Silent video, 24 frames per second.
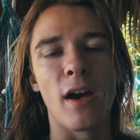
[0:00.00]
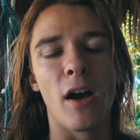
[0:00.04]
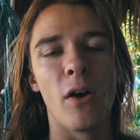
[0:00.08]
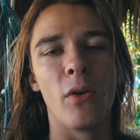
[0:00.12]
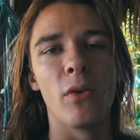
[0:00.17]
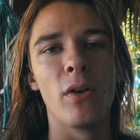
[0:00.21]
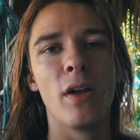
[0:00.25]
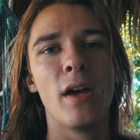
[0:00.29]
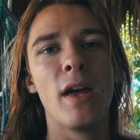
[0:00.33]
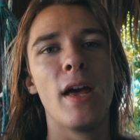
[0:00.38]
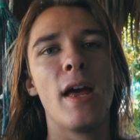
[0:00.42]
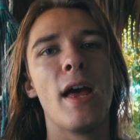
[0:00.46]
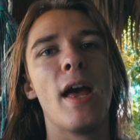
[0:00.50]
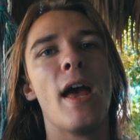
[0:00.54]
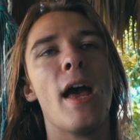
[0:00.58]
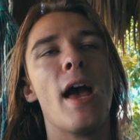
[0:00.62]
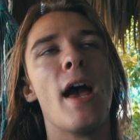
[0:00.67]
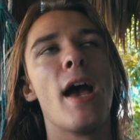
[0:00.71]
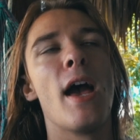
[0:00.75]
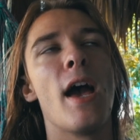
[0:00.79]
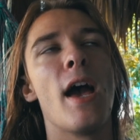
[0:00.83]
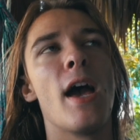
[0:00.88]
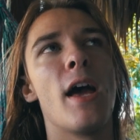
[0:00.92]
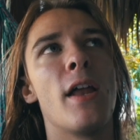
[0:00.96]
town,
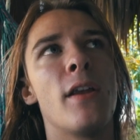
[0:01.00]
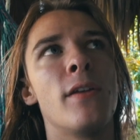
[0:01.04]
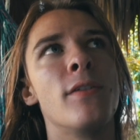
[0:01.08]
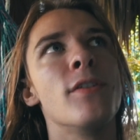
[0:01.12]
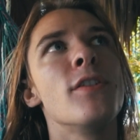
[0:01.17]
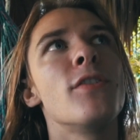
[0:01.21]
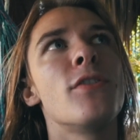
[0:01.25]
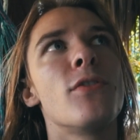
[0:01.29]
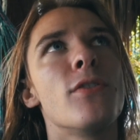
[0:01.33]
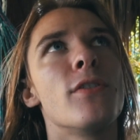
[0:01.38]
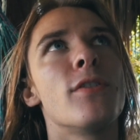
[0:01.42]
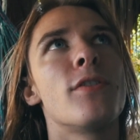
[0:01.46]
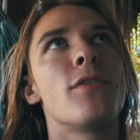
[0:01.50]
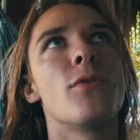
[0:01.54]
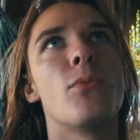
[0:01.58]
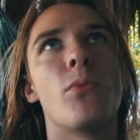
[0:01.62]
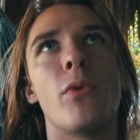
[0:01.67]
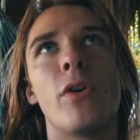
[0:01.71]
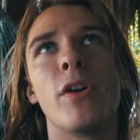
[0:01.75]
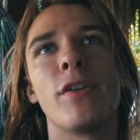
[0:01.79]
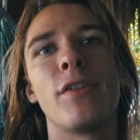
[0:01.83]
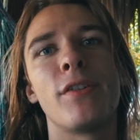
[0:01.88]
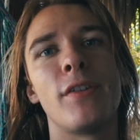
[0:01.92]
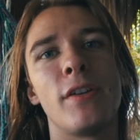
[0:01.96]
and this is the
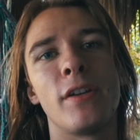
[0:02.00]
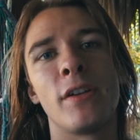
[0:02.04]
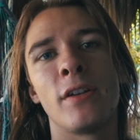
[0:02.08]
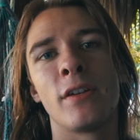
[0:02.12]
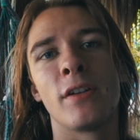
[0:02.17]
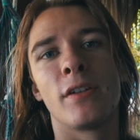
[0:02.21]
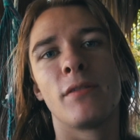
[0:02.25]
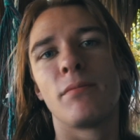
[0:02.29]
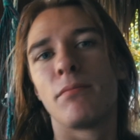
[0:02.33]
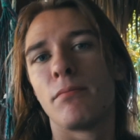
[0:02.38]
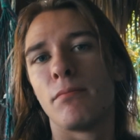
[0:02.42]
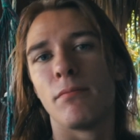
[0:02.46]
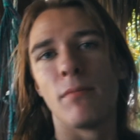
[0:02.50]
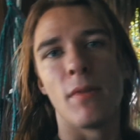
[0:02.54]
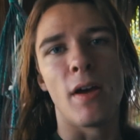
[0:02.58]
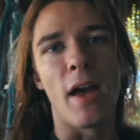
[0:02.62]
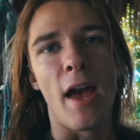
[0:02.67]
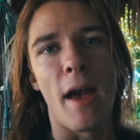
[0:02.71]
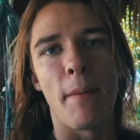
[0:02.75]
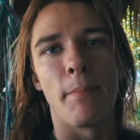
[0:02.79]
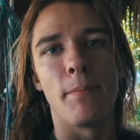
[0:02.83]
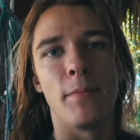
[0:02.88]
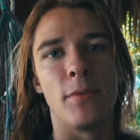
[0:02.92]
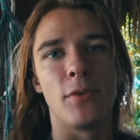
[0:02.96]
worst thing that
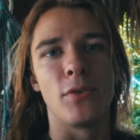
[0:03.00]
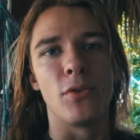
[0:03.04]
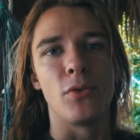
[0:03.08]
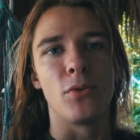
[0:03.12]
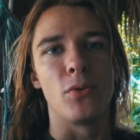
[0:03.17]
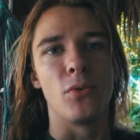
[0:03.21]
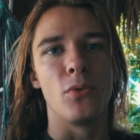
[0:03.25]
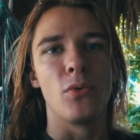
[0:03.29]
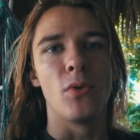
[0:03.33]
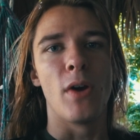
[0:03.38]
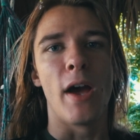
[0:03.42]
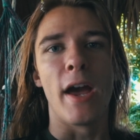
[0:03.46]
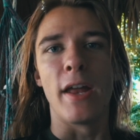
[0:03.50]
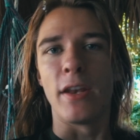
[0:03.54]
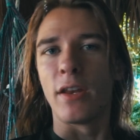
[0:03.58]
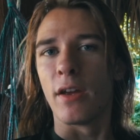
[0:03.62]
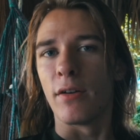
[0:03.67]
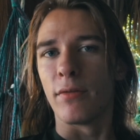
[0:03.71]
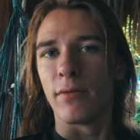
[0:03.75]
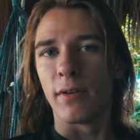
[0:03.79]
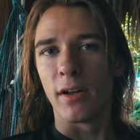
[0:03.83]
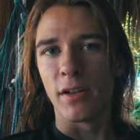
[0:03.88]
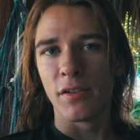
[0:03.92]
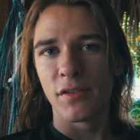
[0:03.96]
happened to any
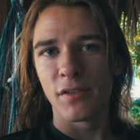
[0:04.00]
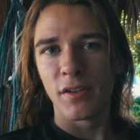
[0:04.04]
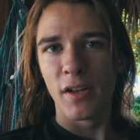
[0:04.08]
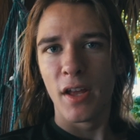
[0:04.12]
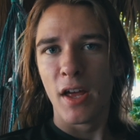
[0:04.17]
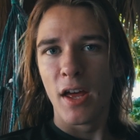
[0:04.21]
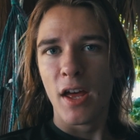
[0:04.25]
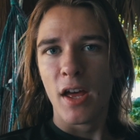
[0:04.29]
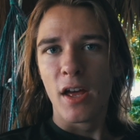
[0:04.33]
of us.